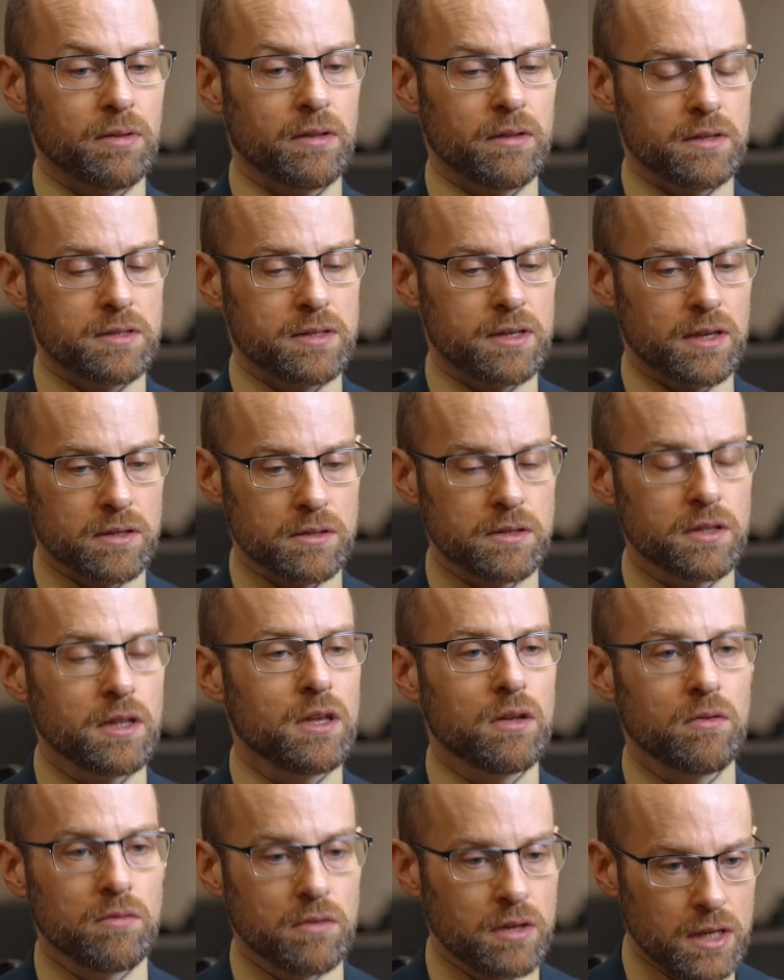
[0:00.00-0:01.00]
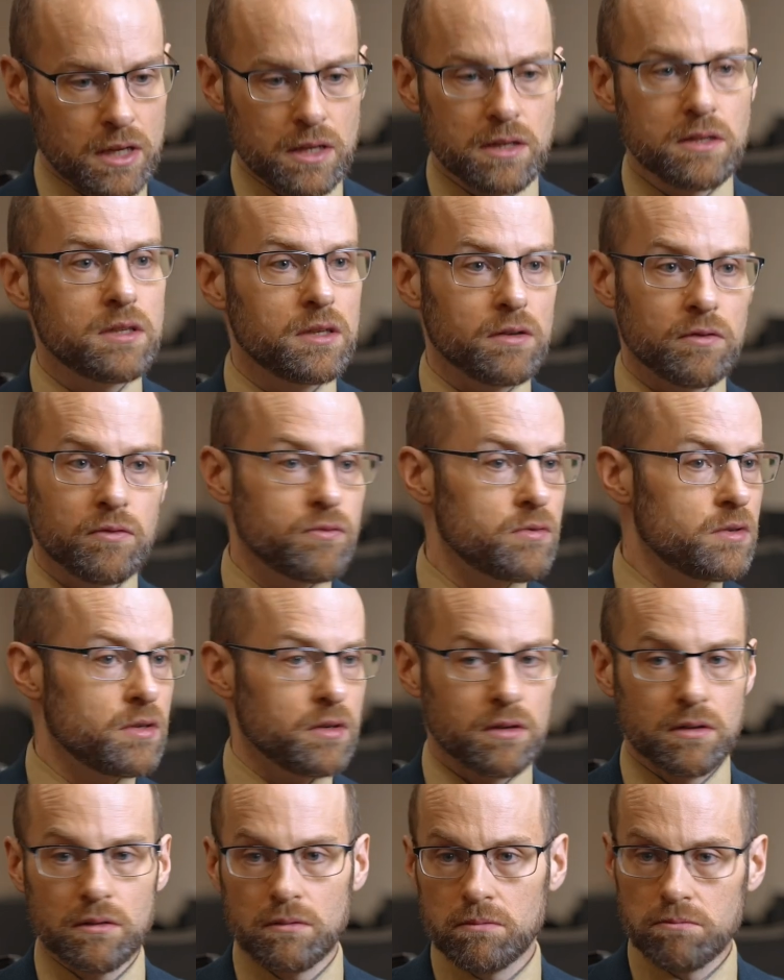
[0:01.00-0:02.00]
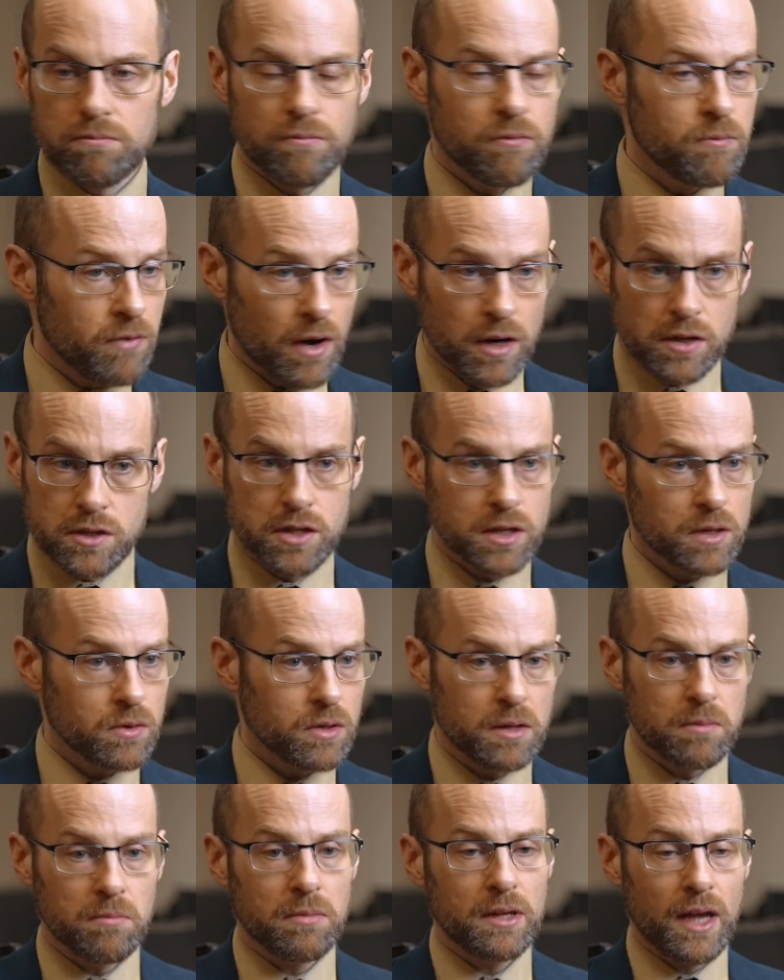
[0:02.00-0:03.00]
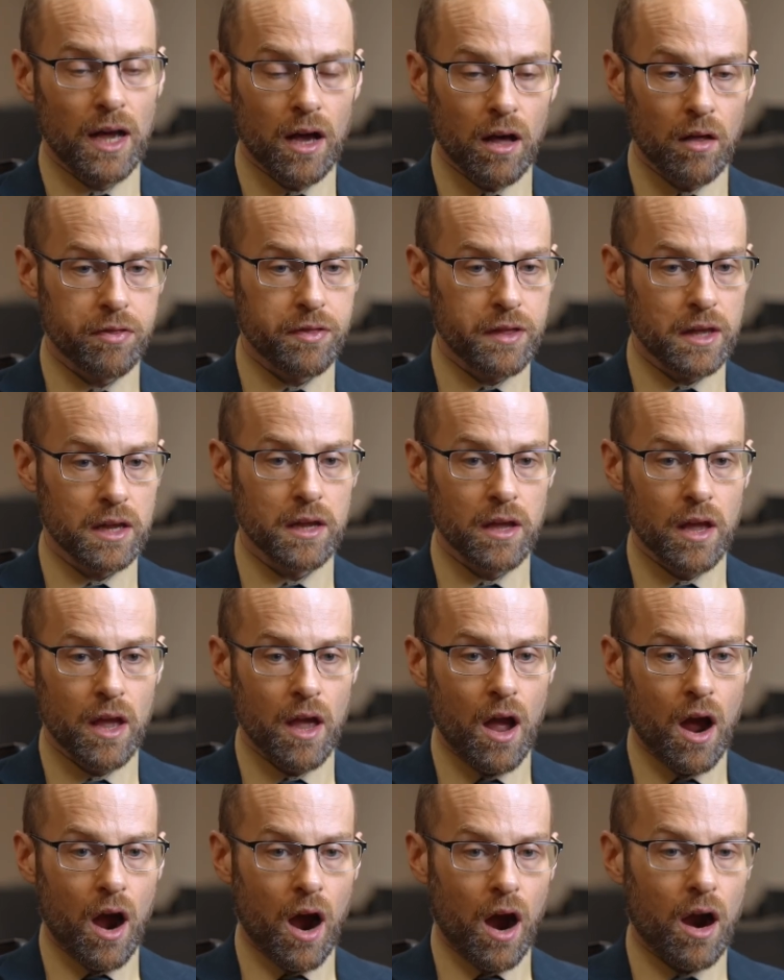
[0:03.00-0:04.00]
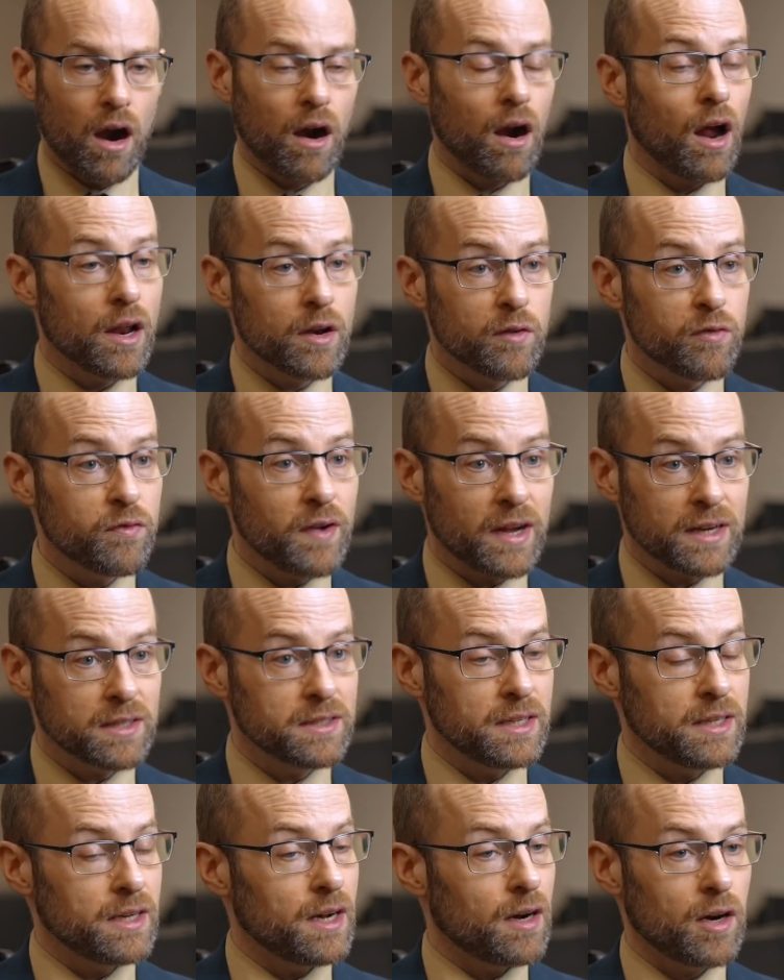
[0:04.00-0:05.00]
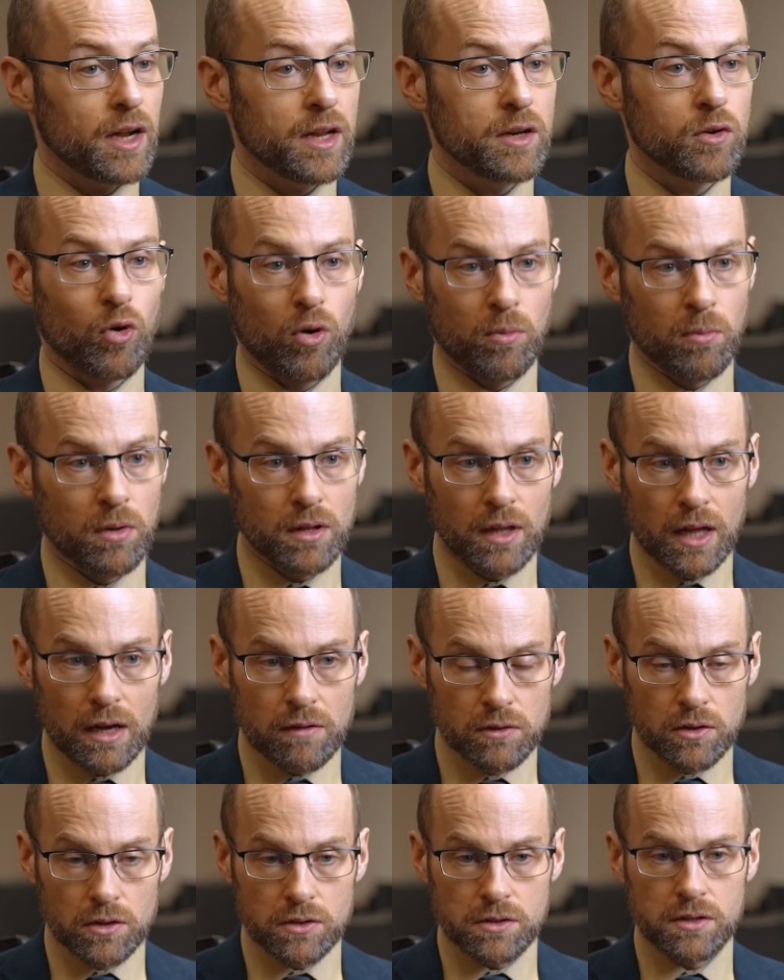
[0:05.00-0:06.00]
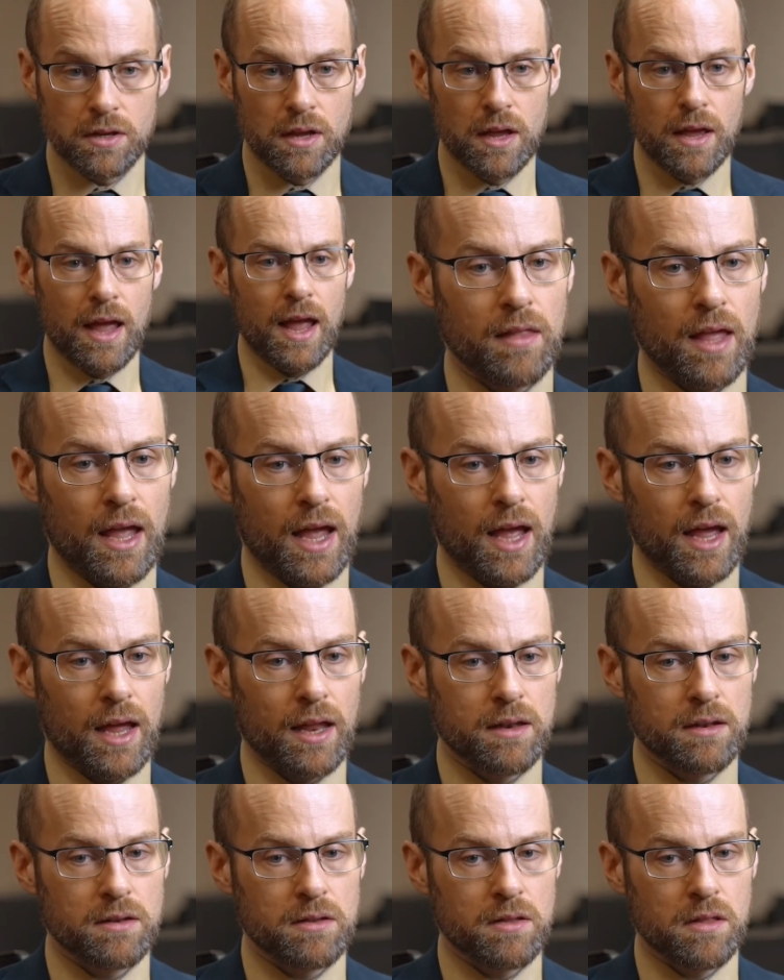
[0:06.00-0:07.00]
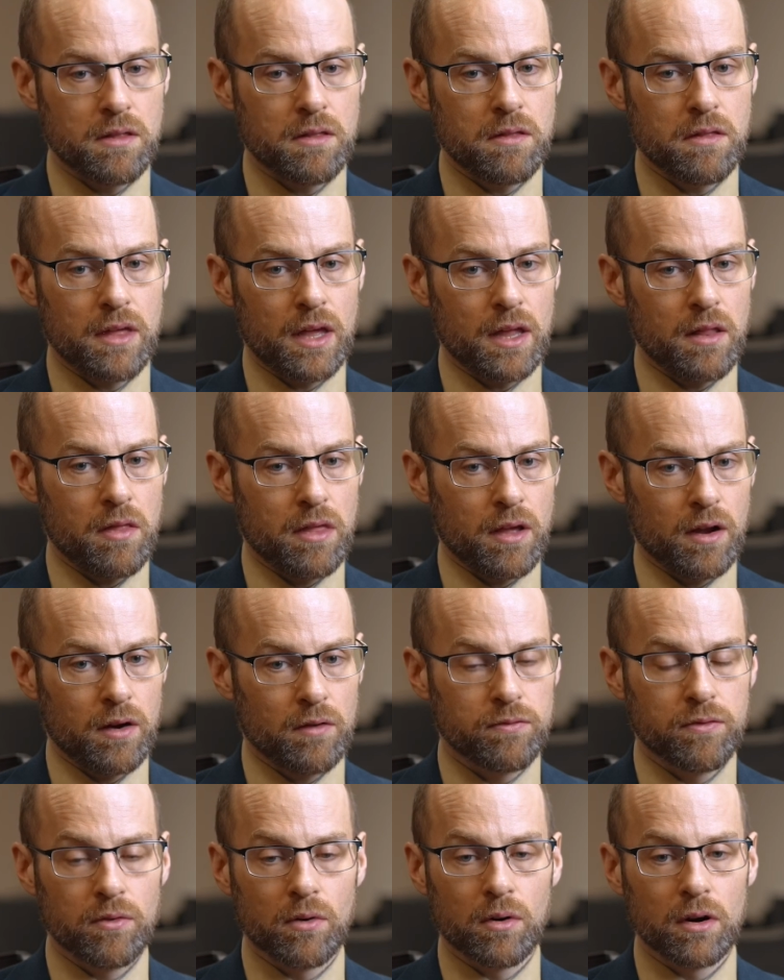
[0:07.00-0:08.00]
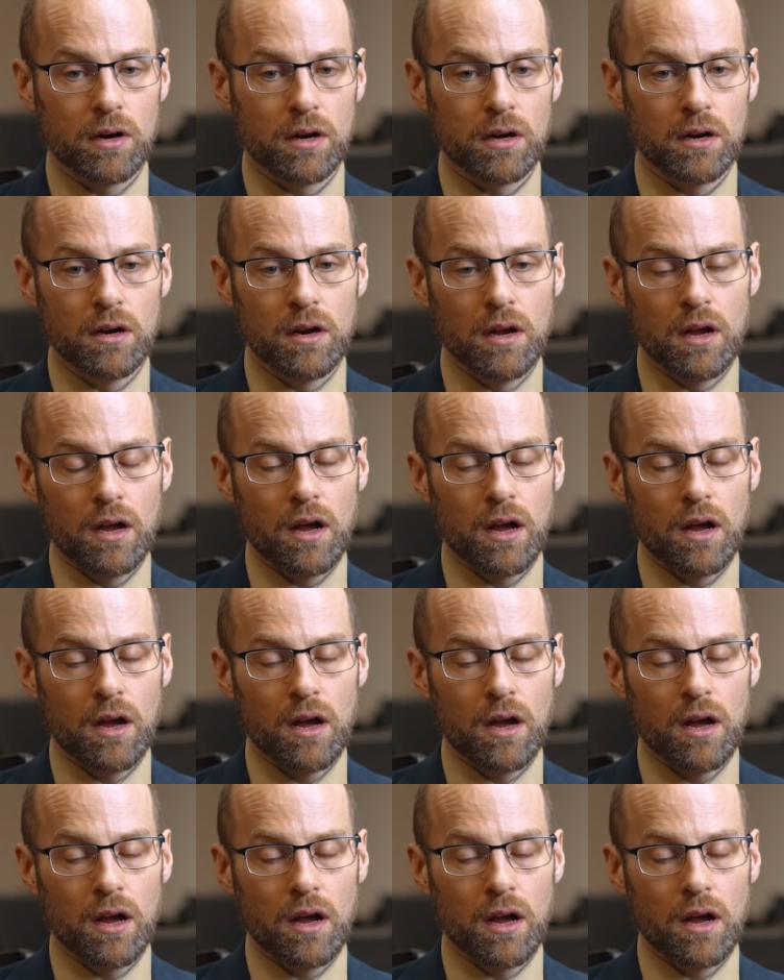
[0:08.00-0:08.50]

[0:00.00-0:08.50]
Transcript: the cells that you need to to function and be healthy are unaffected are at normal levels and that therefore